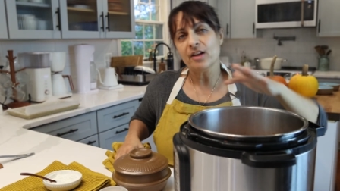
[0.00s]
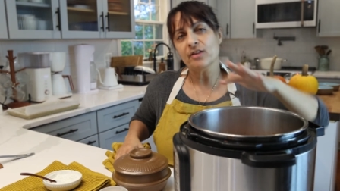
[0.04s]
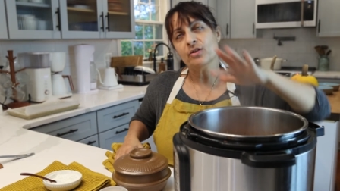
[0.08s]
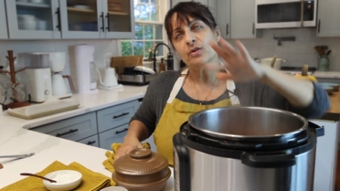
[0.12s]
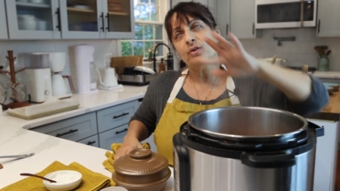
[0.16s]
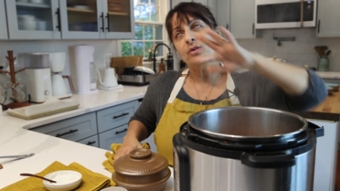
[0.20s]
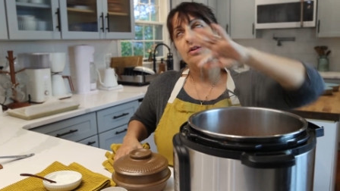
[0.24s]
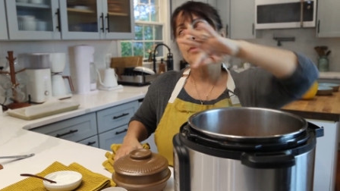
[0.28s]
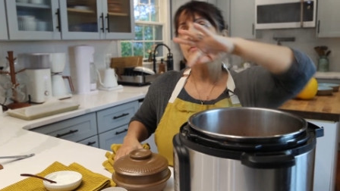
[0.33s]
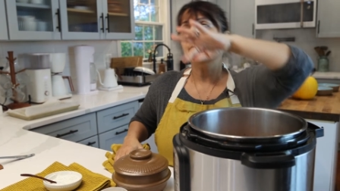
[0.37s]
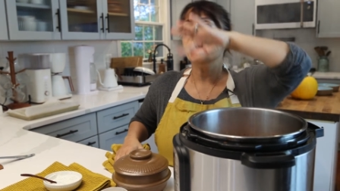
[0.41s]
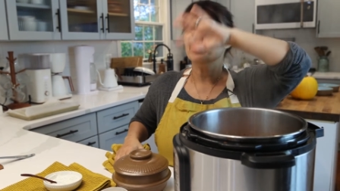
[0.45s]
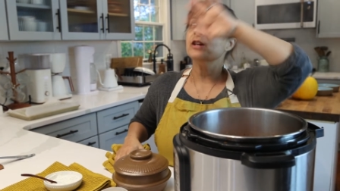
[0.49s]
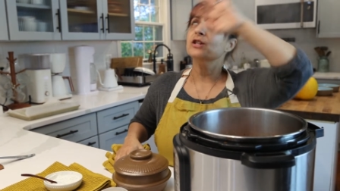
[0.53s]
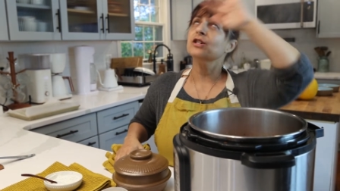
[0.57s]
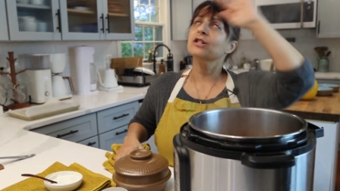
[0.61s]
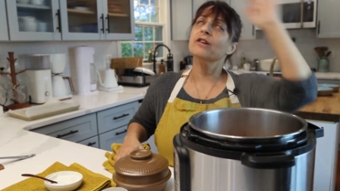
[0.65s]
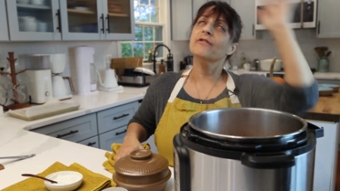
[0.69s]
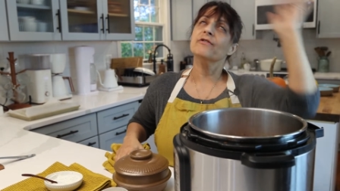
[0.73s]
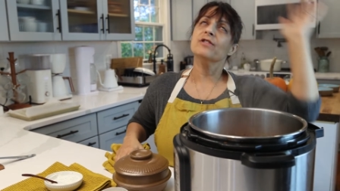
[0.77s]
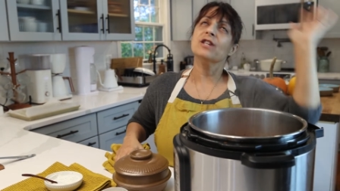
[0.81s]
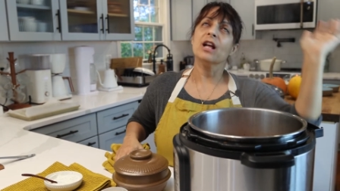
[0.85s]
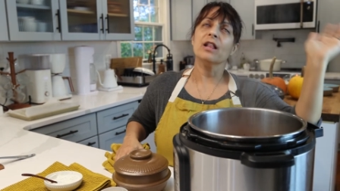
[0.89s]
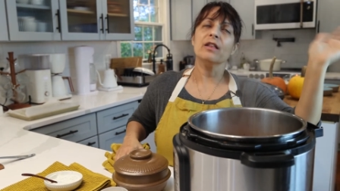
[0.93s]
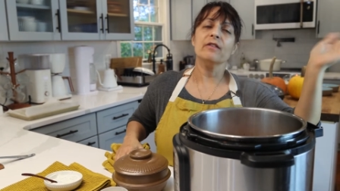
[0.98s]
then through the
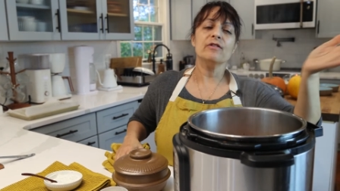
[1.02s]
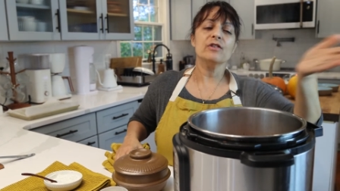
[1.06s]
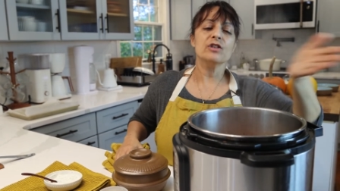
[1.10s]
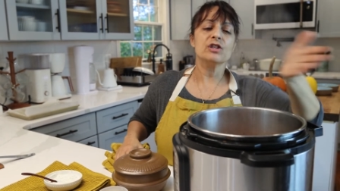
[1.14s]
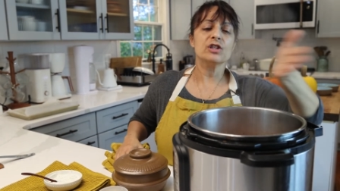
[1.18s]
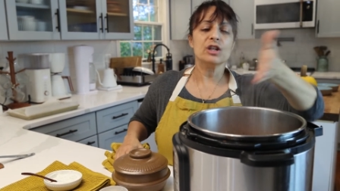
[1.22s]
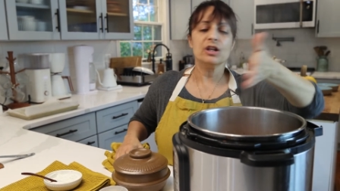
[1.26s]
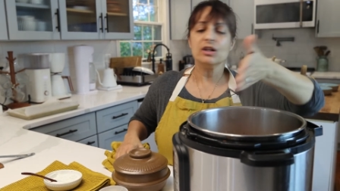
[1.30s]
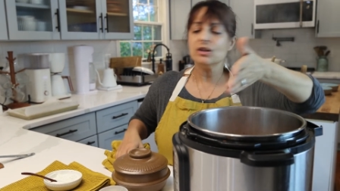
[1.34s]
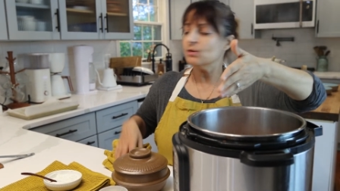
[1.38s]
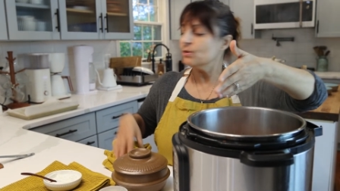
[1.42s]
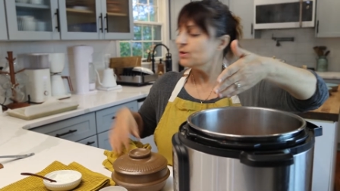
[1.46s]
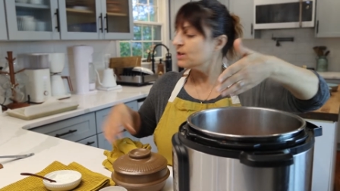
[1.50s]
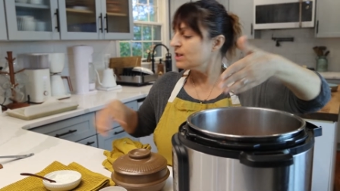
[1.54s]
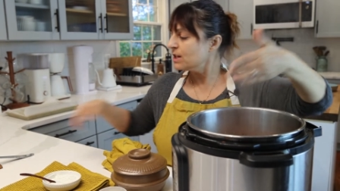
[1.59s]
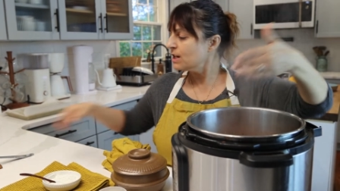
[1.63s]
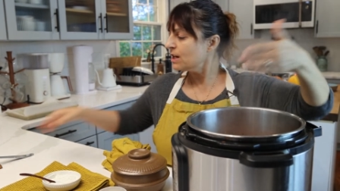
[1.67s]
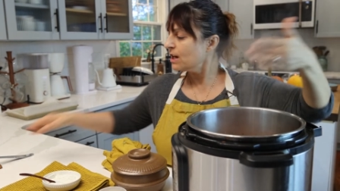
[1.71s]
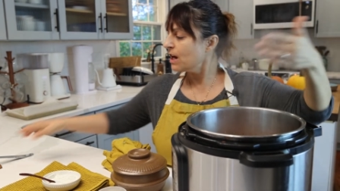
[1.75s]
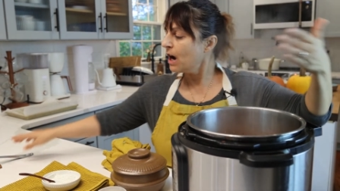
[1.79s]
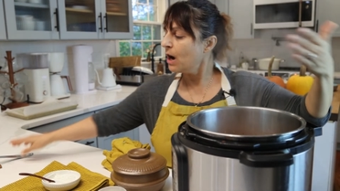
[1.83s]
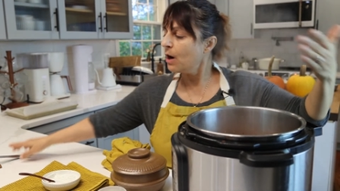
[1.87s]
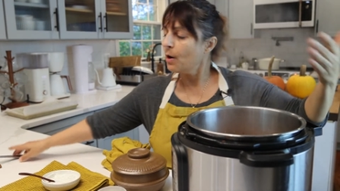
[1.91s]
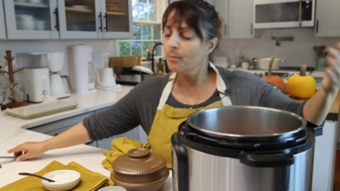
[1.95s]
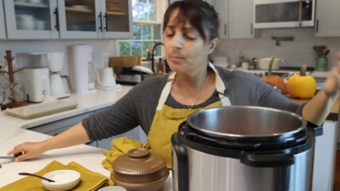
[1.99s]
magic of television, you
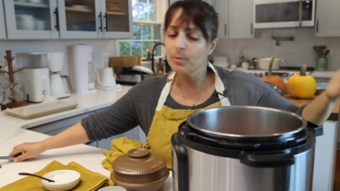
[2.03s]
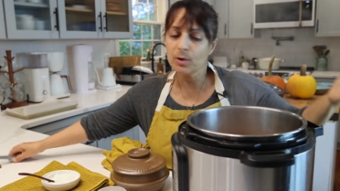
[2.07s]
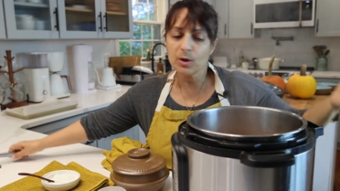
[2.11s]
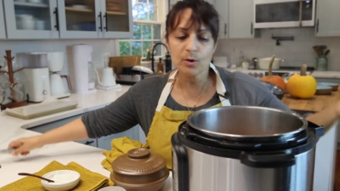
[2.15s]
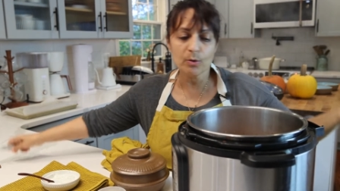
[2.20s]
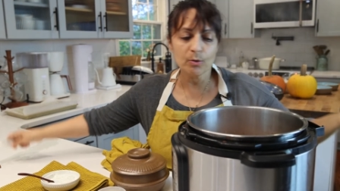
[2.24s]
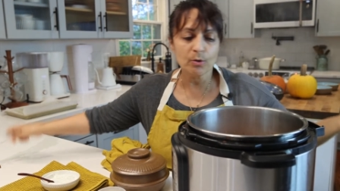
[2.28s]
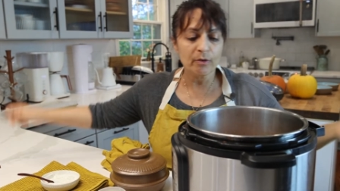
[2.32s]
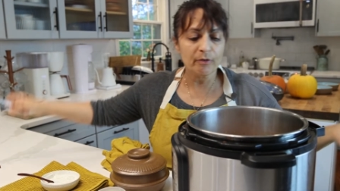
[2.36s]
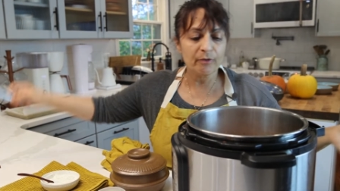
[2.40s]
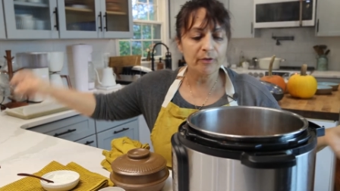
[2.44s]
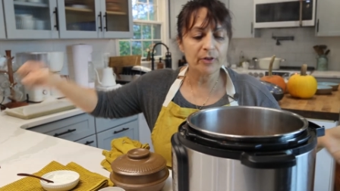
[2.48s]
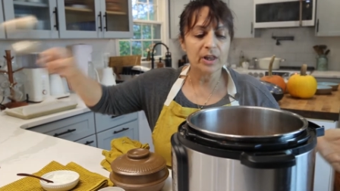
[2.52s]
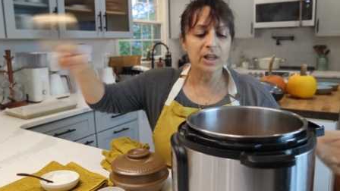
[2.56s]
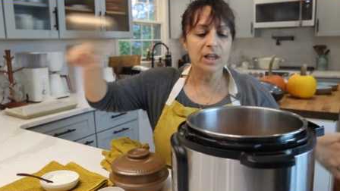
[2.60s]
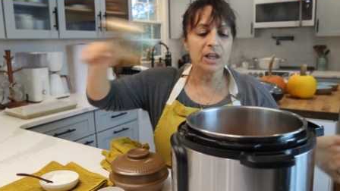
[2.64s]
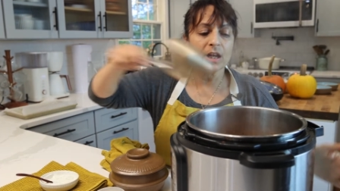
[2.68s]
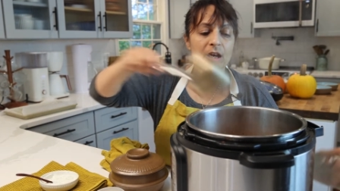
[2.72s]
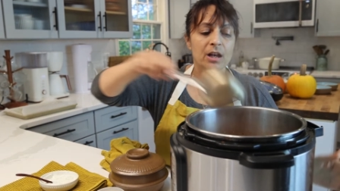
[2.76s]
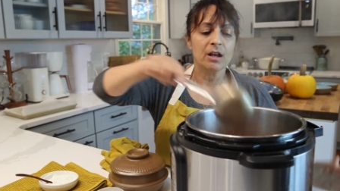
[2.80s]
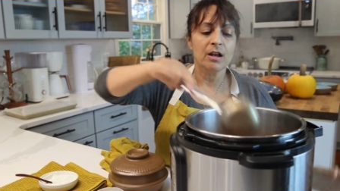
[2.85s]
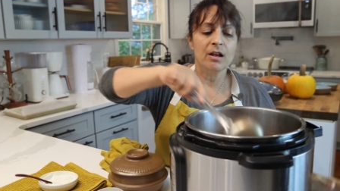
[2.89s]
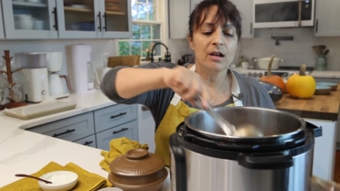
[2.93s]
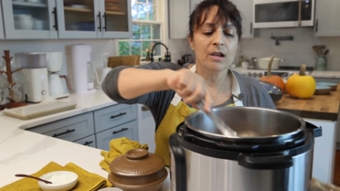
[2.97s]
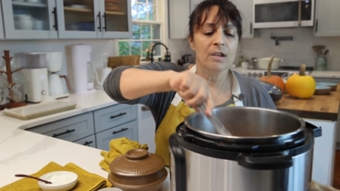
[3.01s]
see how
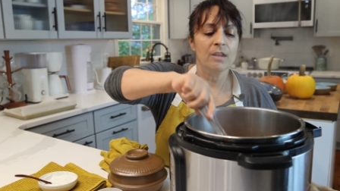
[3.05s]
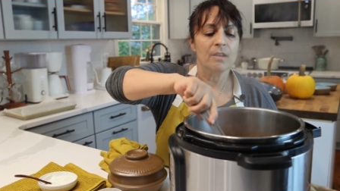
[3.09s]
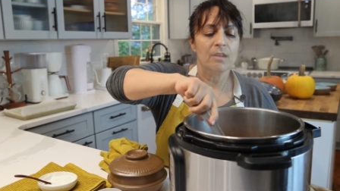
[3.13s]
beautifully